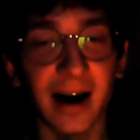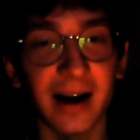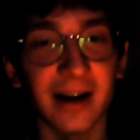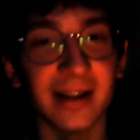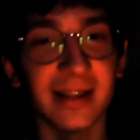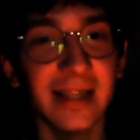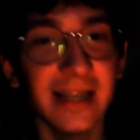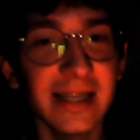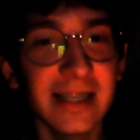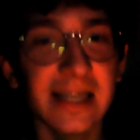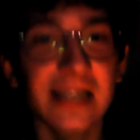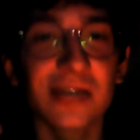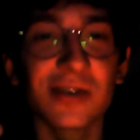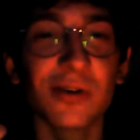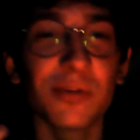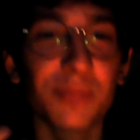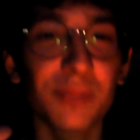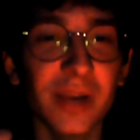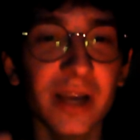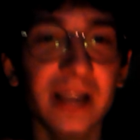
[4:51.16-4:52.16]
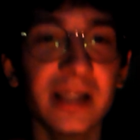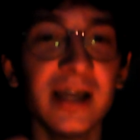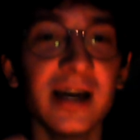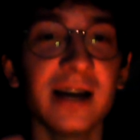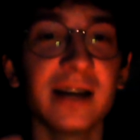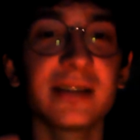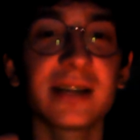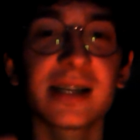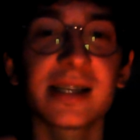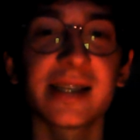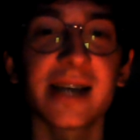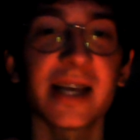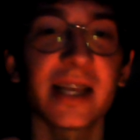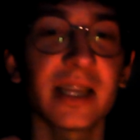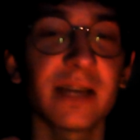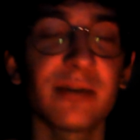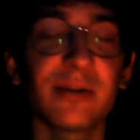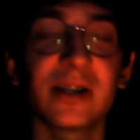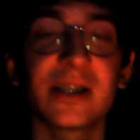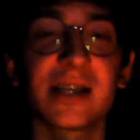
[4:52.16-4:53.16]
This is completely
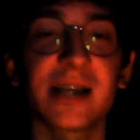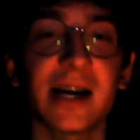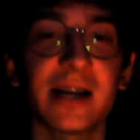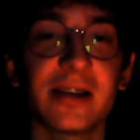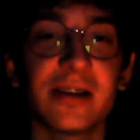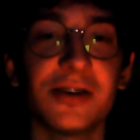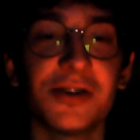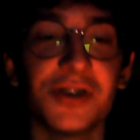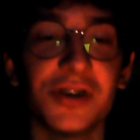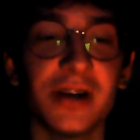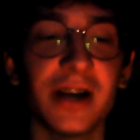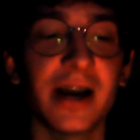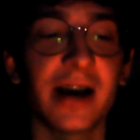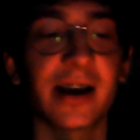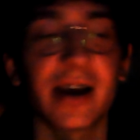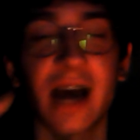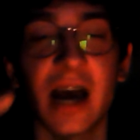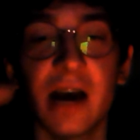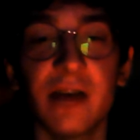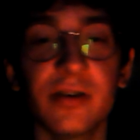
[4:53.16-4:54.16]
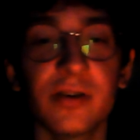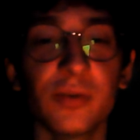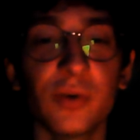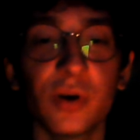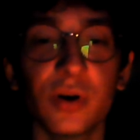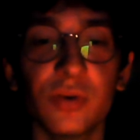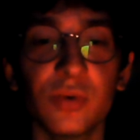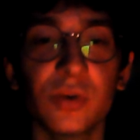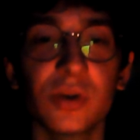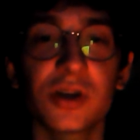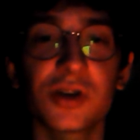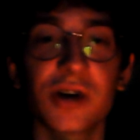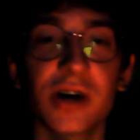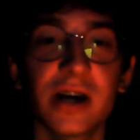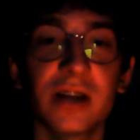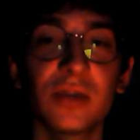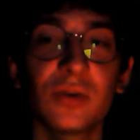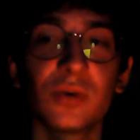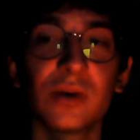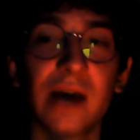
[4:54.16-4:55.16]
understandable strategy. Like, everyone would
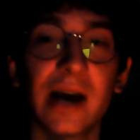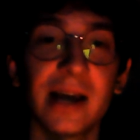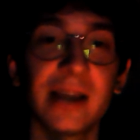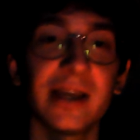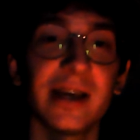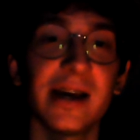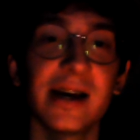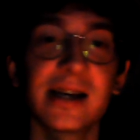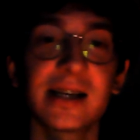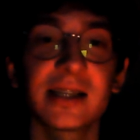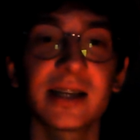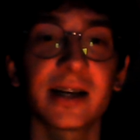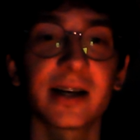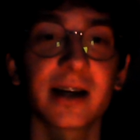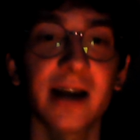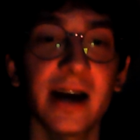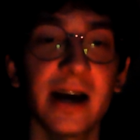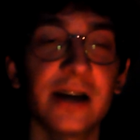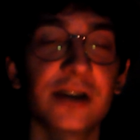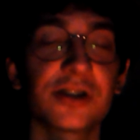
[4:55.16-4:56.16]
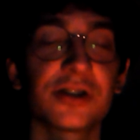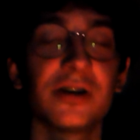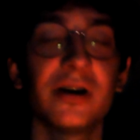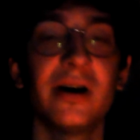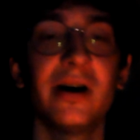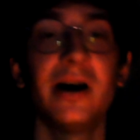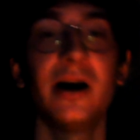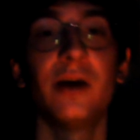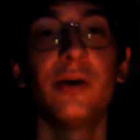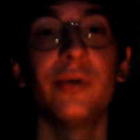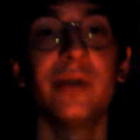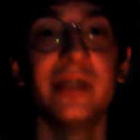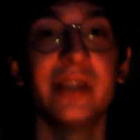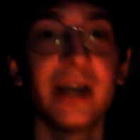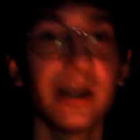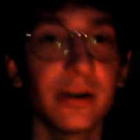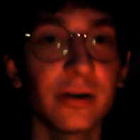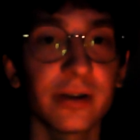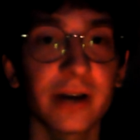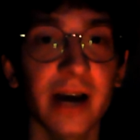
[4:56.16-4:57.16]
try to get extra cash when
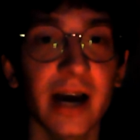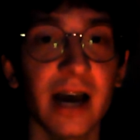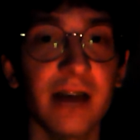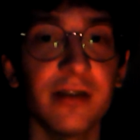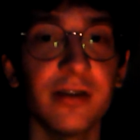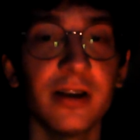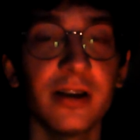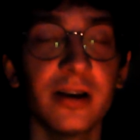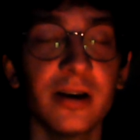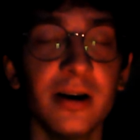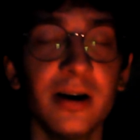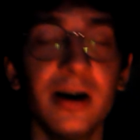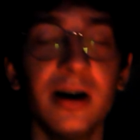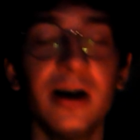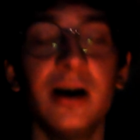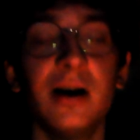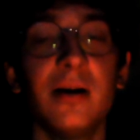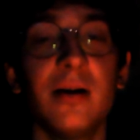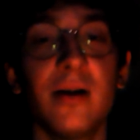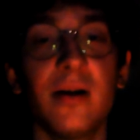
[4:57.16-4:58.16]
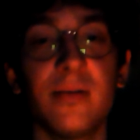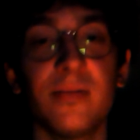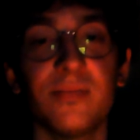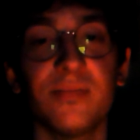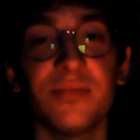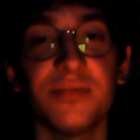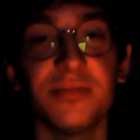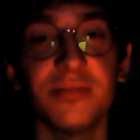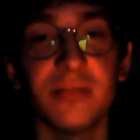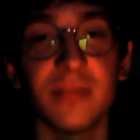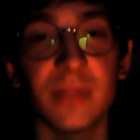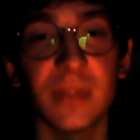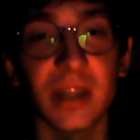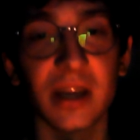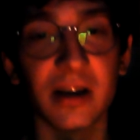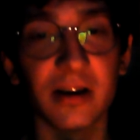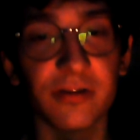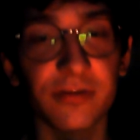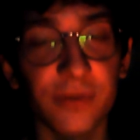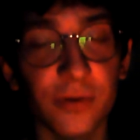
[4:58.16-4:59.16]
they don't have it.
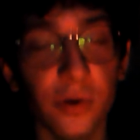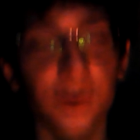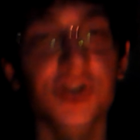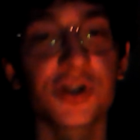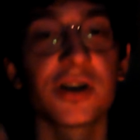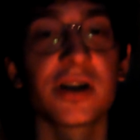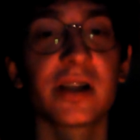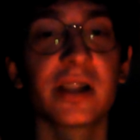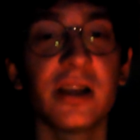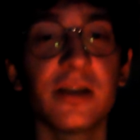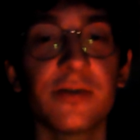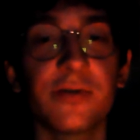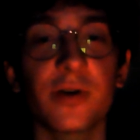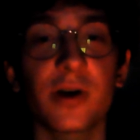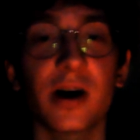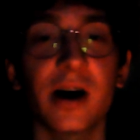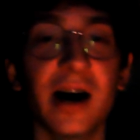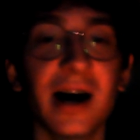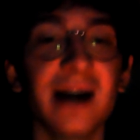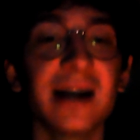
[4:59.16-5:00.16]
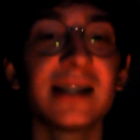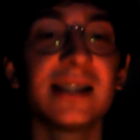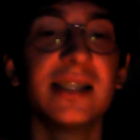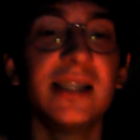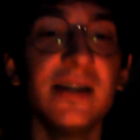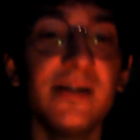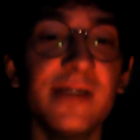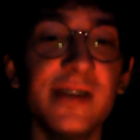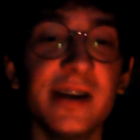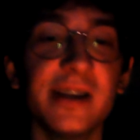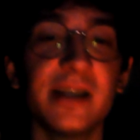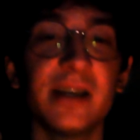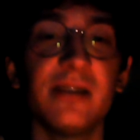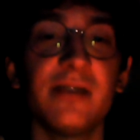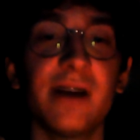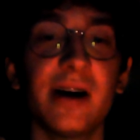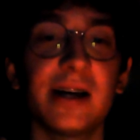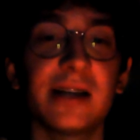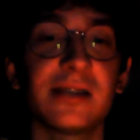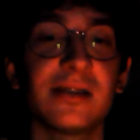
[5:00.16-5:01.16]
Unfortunately for us dividend
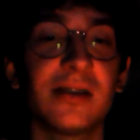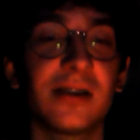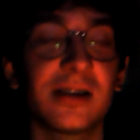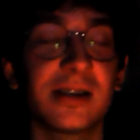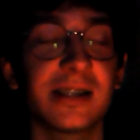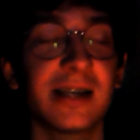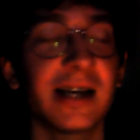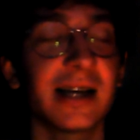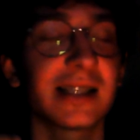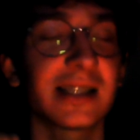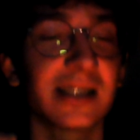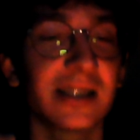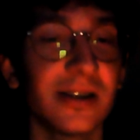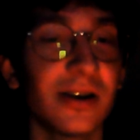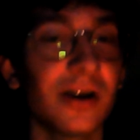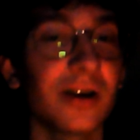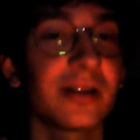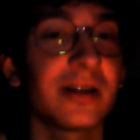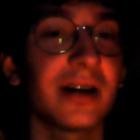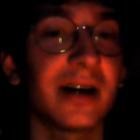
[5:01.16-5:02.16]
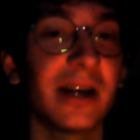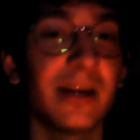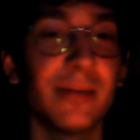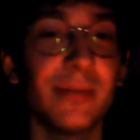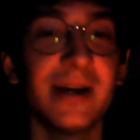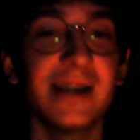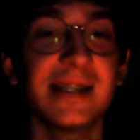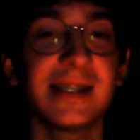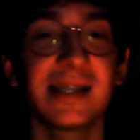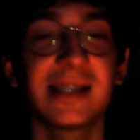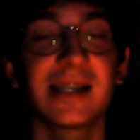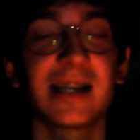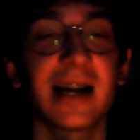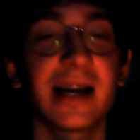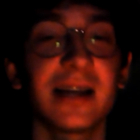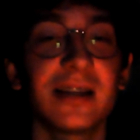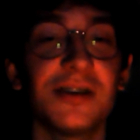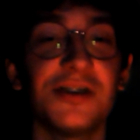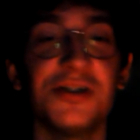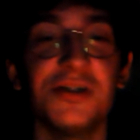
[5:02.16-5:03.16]
investors, that's not an amazing
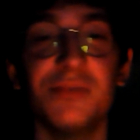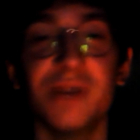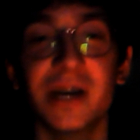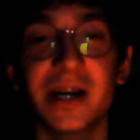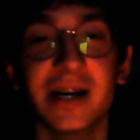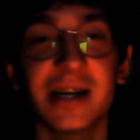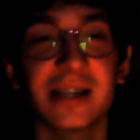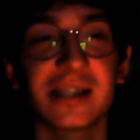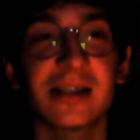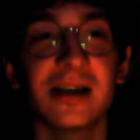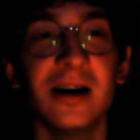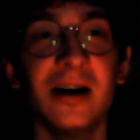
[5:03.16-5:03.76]
strategy, because